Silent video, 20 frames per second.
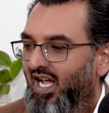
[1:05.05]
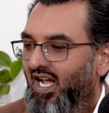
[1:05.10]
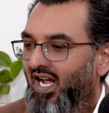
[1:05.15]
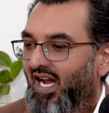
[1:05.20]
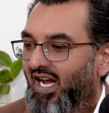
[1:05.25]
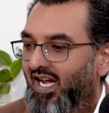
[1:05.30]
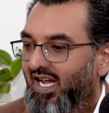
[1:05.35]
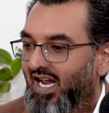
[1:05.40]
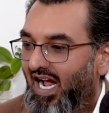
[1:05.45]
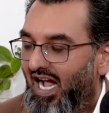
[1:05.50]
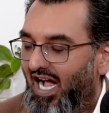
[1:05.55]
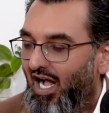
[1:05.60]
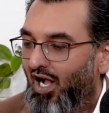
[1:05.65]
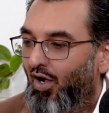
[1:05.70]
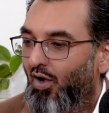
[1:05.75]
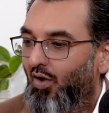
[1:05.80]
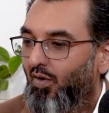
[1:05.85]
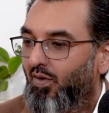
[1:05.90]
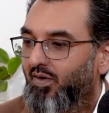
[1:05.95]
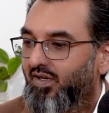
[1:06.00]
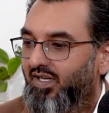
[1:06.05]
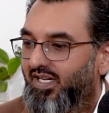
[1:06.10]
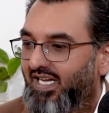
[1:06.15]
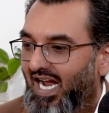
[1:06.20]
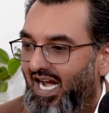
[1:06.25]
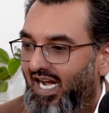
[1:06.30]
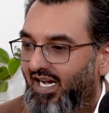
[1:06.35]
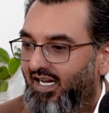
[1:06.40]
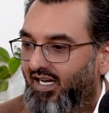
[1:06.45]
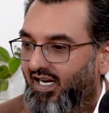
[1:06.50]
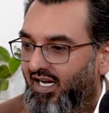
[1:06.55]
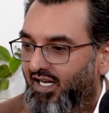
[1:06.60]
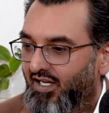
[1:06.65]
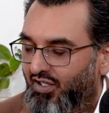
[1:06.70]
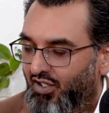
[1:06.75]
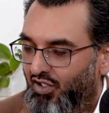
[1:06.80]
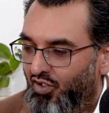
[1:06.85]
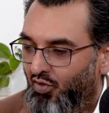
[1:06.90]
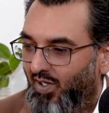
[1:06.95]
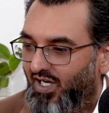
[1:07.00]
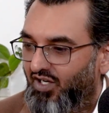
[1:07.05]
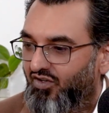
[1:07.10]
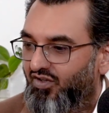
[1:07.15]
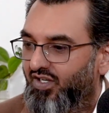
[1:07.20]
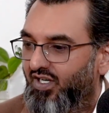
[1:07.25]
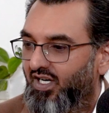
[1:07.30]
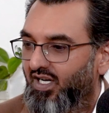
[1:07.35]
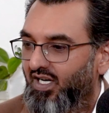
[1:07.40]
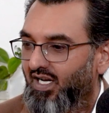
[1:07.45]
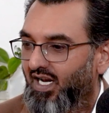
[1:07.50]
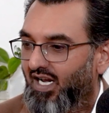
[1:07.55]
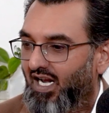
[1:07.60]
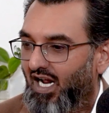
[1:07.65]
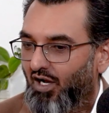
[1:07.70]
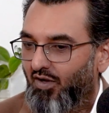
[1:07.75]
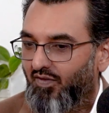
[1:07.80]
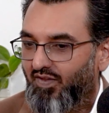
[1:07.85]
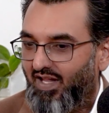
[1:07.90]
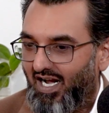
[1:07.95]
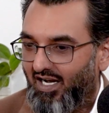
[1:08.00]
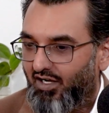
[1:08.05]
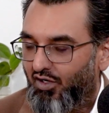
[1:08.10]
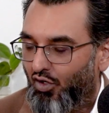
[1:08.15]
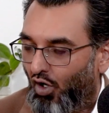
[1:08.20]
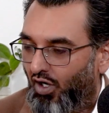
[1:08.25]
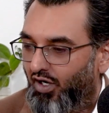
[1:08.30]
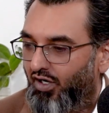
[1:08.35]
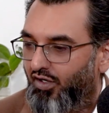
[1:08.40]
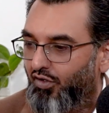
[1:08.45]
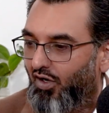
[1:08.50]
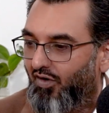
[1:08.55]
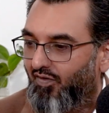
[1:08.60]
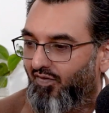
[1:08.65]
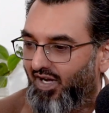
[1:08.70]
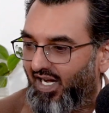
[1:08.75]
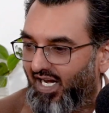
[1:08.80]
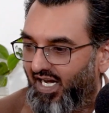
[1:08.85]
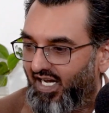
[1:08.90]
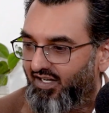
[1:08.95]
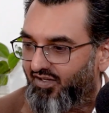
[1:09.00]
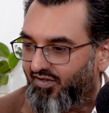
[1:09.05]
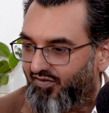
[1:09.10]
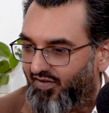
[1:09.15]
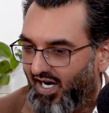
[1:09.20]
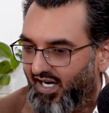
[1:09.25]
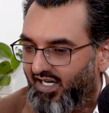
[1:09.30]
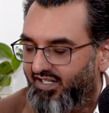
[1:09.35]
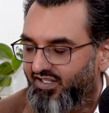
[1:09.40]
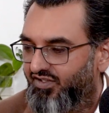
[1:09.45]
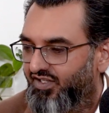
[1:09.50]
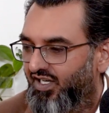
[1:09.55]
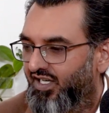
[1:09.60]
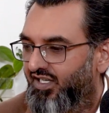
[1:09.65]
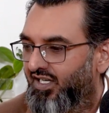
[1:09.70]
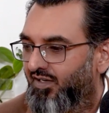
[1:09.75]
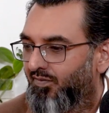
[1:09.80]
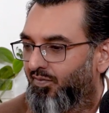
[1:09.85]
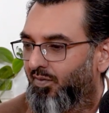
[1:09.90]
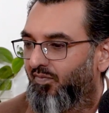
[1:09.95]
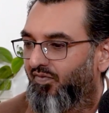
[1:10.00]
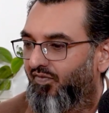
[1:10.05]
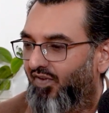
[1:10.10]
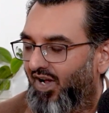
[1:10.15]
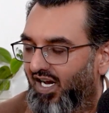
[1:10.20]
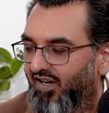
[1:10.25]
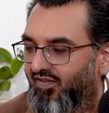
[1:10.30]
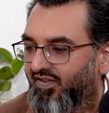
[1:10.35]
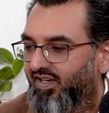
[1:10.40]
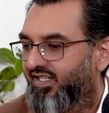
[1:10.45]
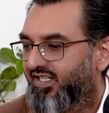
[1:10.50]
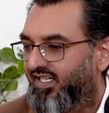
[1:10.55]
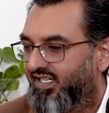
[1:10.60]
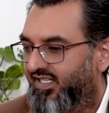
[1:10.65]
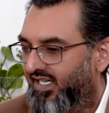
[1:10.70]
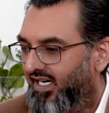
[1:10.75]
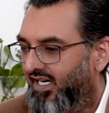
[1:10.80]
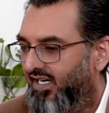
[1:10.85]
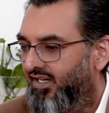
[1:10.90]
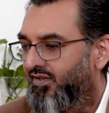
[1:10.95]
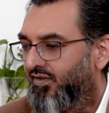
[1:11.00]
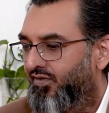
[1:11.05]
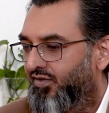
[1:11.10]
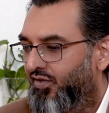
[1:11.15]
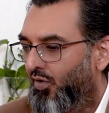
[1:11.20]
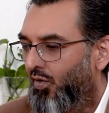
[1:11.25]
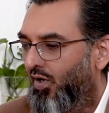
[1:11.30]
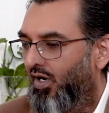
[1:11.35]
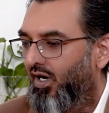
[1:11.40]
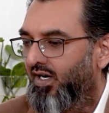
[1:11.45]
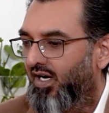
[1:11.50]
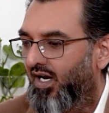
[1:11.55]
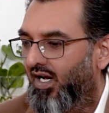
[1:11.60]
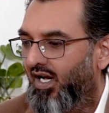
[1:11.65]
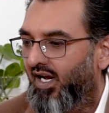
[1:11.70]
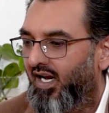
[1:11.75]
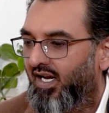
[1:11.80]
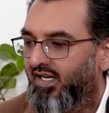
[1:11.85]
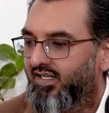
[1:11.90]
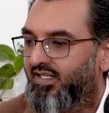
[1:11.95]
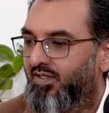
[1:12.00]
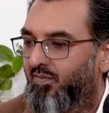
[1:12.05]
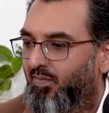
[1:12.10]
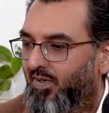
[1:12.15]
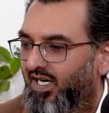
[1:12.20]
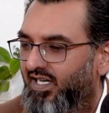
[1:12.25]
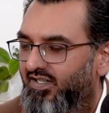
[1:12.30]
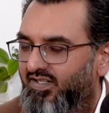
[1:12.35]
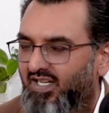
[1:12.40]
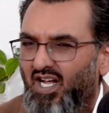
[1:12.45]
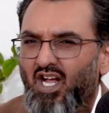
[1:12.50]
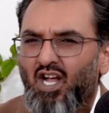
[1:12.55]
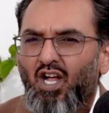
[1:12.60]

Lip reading: and how that continuation and how that knowledge of a strategy changing from 5 years to 10 years and so on is in place.